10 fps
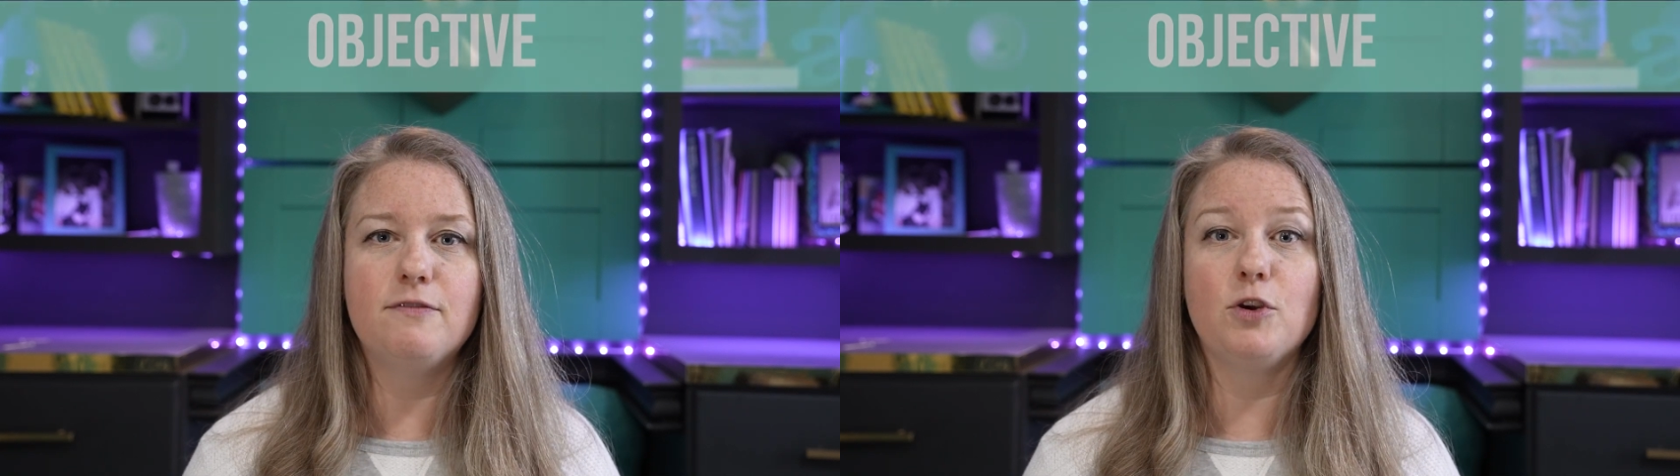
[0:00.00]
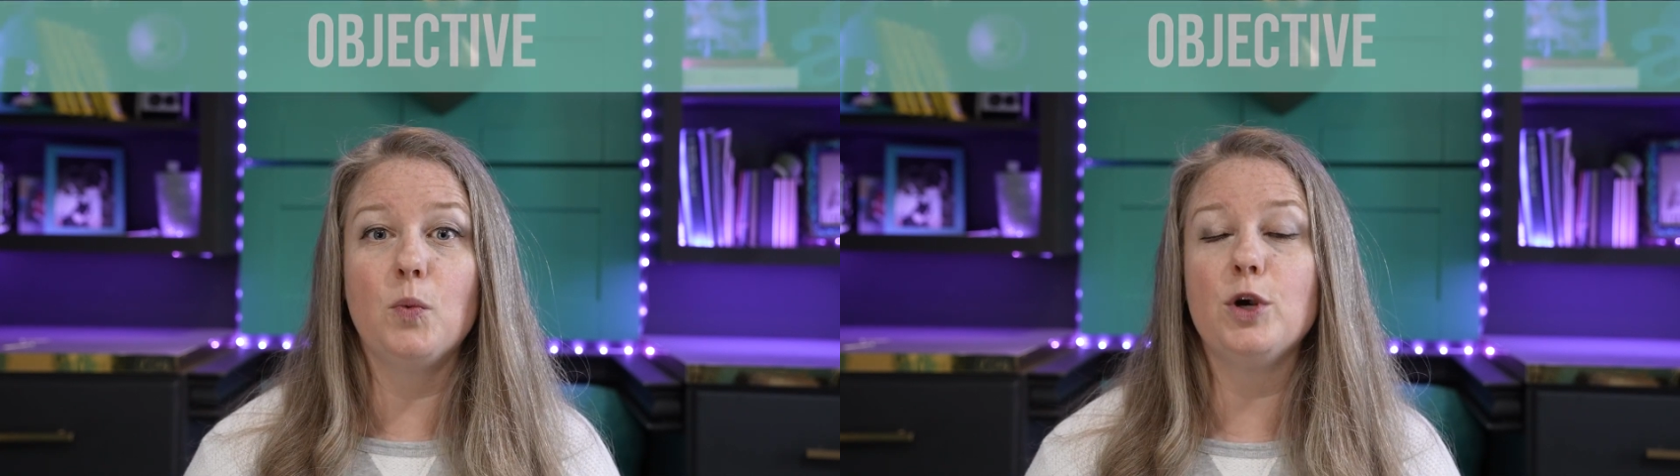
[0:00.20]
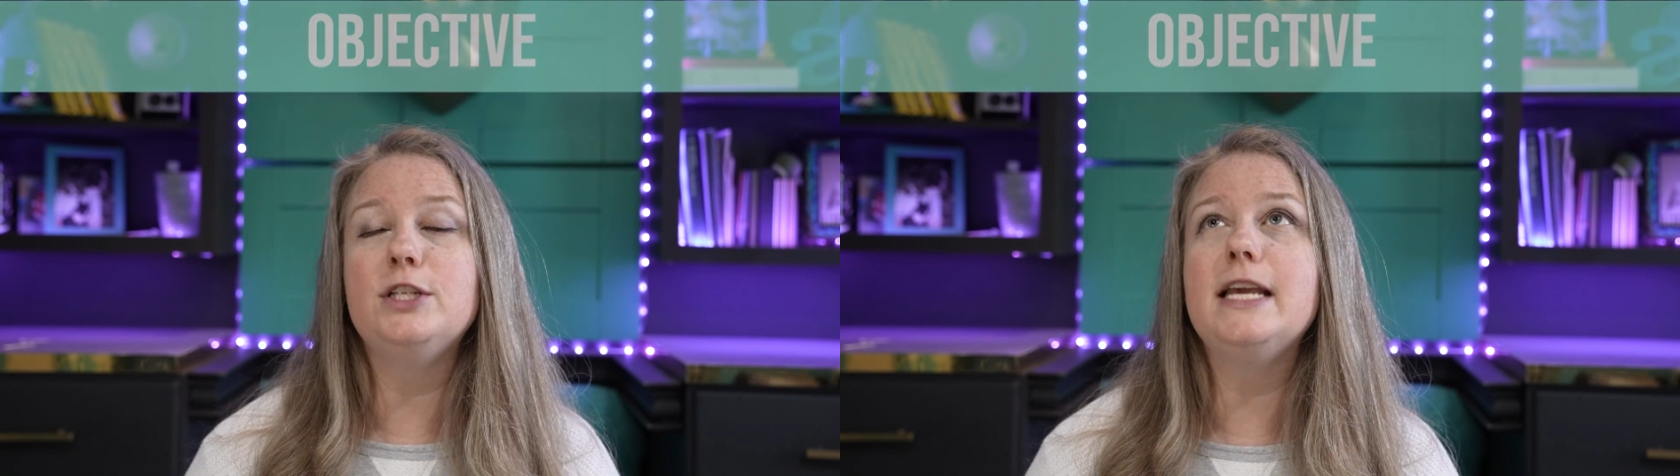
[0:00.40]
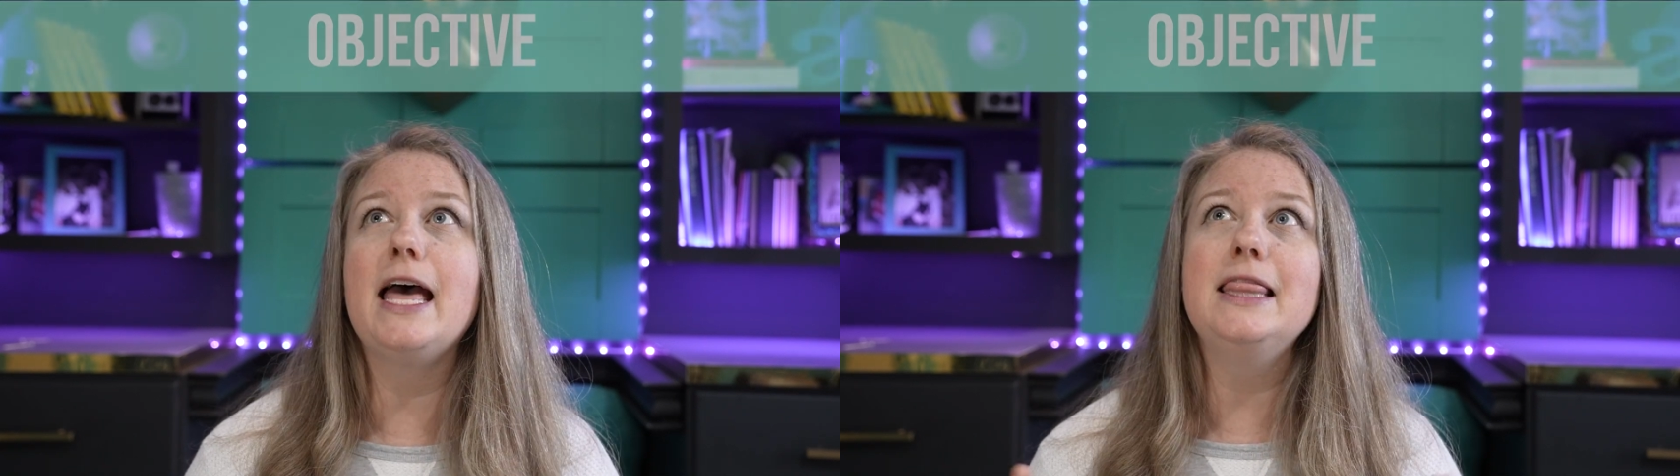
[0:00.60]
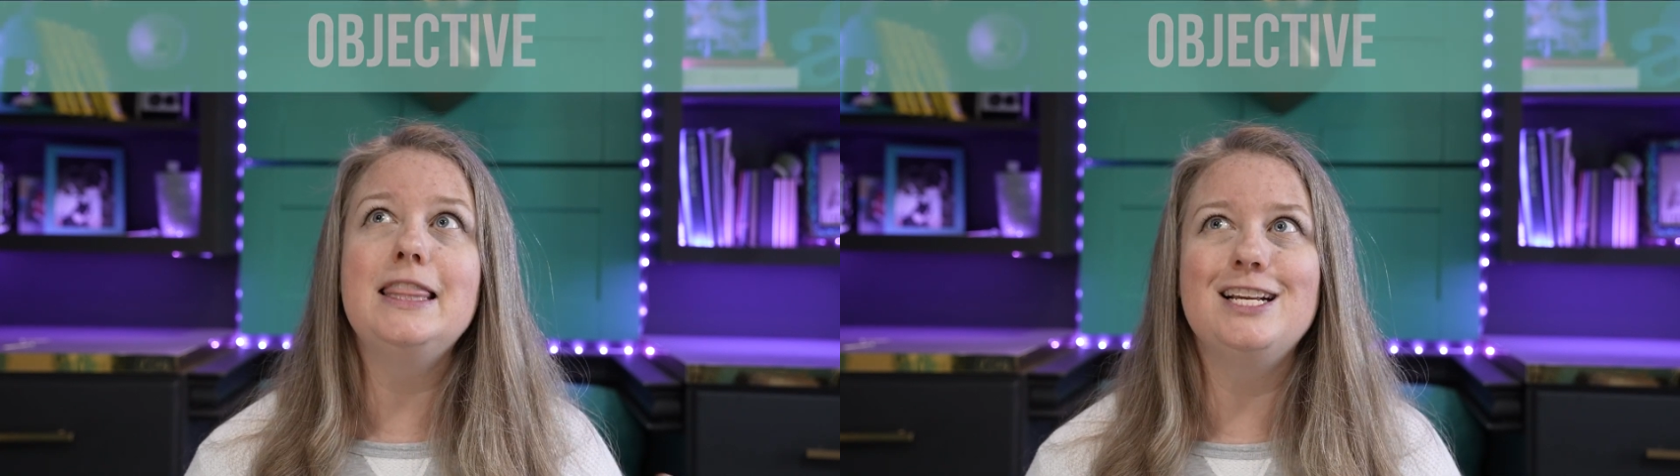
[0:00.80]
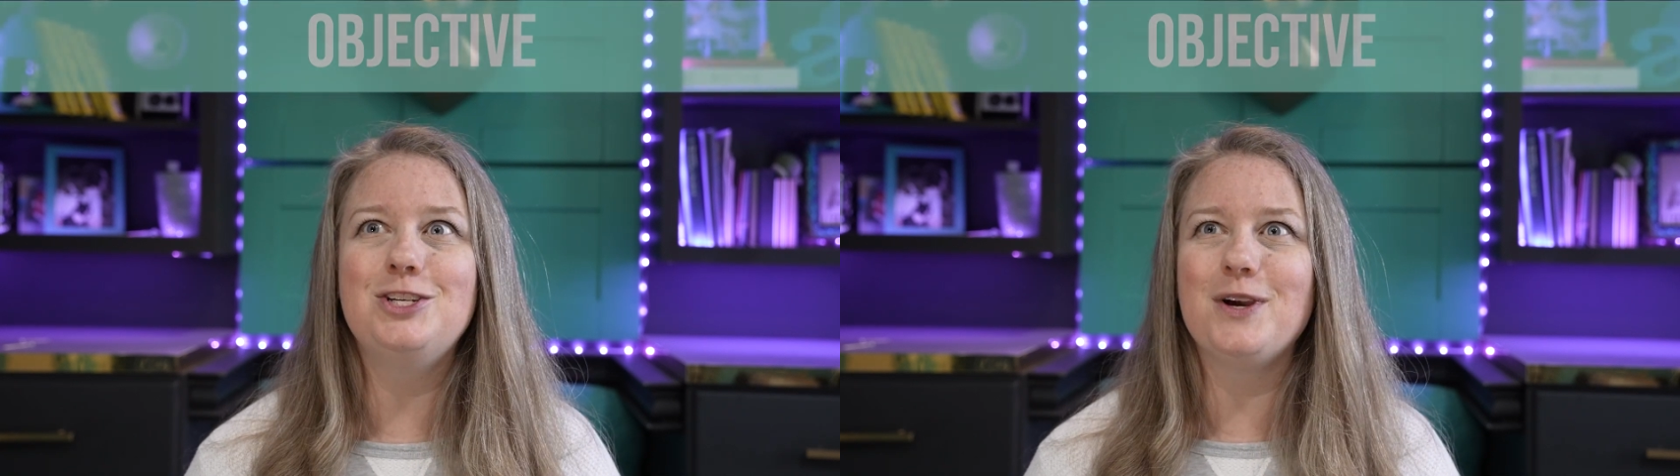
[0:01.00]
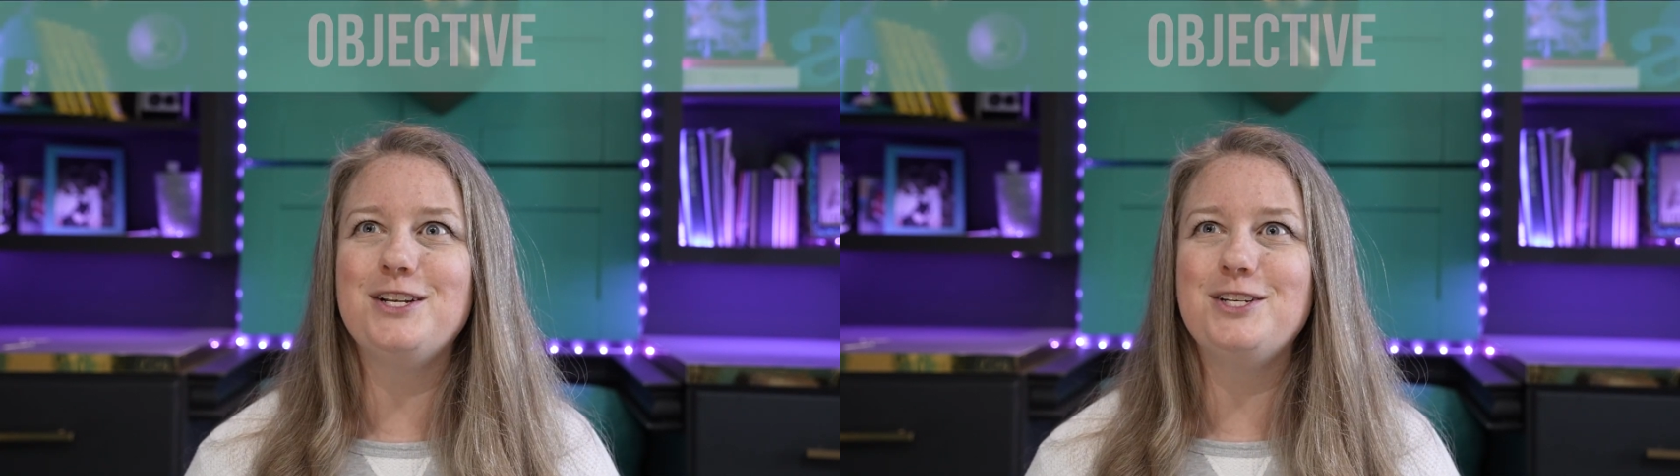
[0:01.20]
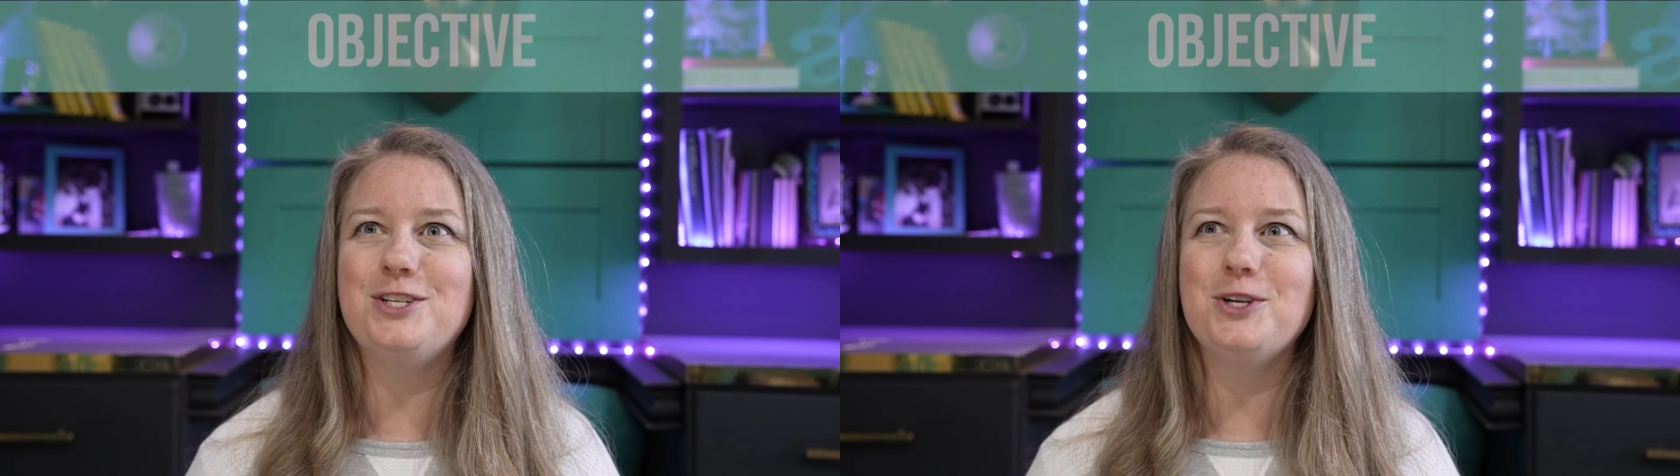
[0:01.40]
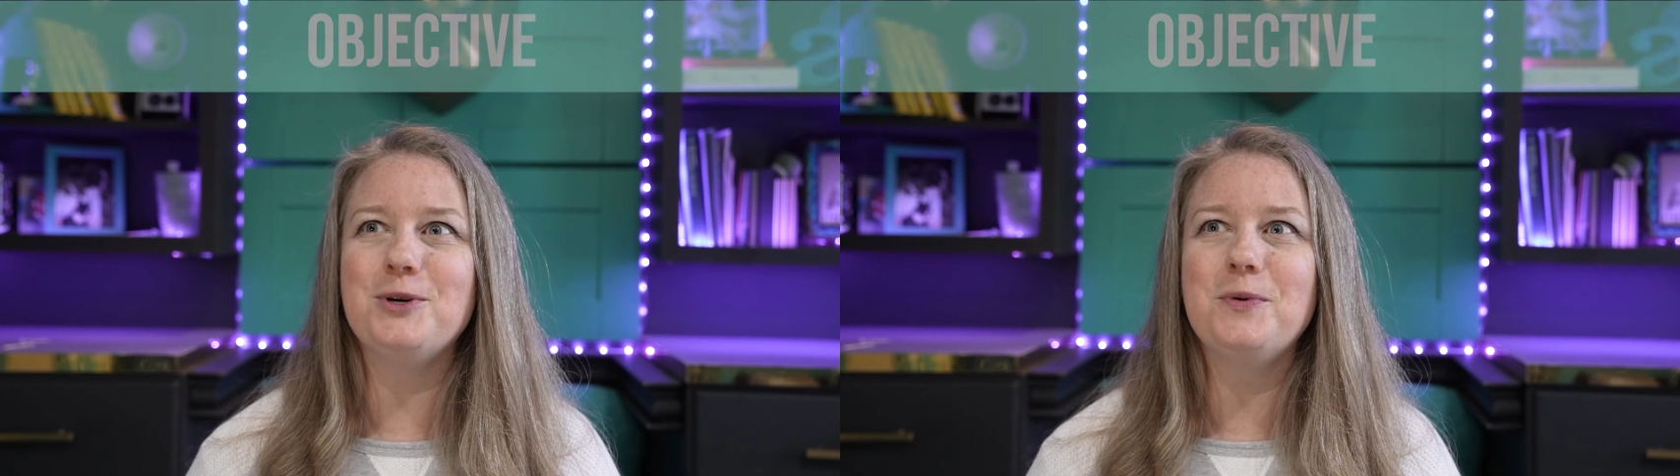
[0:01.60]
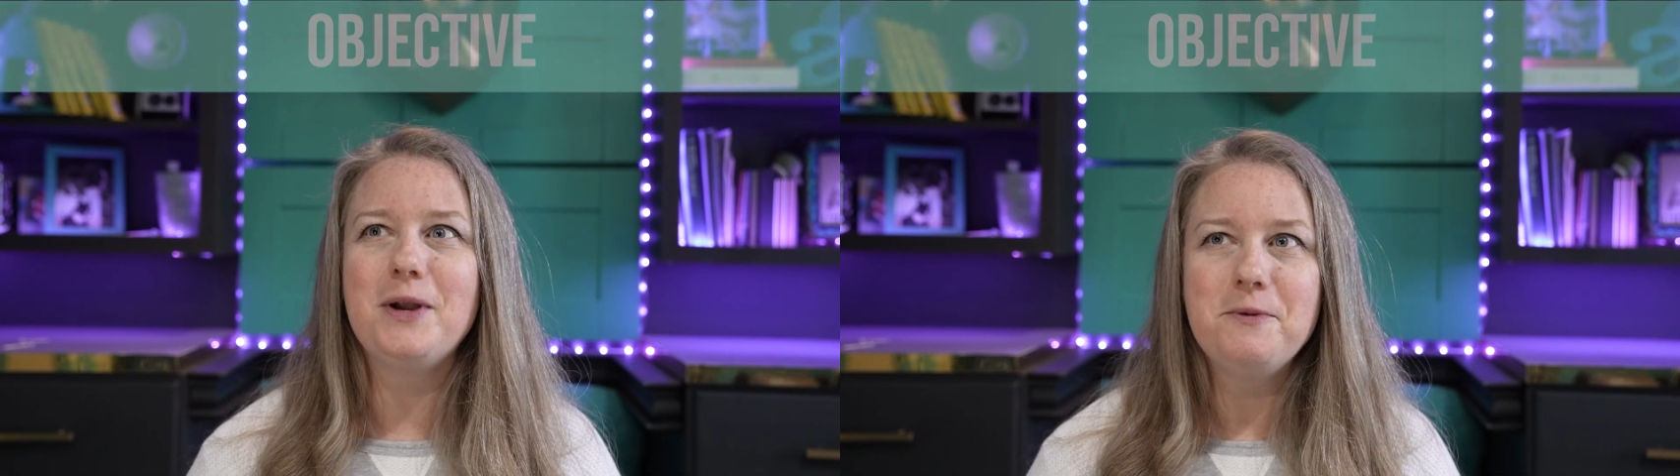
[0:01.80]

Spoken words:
If there were 10 things you had to do,